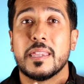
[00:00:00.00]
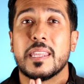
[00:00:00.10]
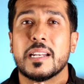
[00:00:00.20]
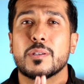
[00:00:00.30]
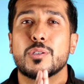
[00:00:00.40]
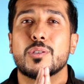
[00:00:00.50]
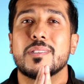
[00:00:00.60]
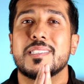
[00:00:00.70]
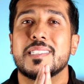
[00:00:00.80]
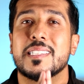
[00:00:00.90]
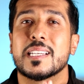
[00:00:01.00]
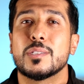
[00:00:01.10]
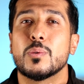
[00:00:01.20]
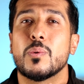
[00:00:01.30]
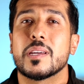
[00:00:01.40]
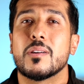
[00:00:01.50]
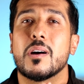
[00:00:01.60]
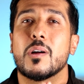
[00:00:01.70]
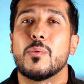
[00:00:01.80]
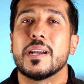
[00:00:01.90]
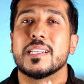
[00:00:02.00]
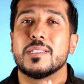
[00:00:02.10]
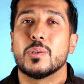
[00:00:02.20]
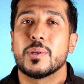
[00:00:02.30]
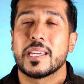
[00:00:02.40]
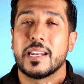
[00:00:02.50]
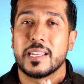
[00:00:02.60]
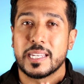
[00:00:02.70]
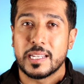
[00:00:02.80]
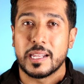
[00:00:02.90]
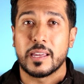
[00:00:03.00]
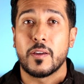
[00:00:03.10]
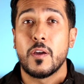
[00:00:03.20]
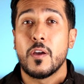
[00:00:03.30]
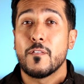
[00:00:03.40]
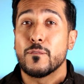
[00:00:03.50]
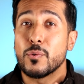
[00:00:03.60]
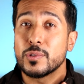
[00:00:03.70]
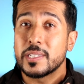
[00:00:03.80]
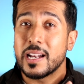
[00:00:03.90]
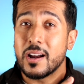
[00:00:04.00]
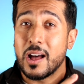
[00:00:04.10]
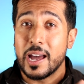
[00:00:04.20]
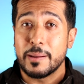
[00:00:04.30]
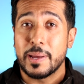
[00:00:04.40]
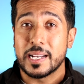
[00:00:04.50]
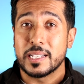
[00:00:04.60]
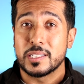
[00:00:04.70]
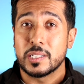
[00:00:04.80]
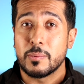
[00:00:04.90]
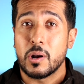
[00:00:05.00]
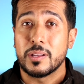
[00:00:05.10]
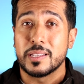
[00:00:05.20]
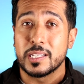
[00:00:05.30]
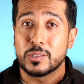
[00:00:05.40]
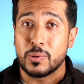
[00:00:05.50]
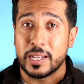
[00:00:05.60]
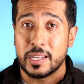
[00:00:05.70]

then you should stick to what you're already doing and eating. Foods that are high in magnesium are these right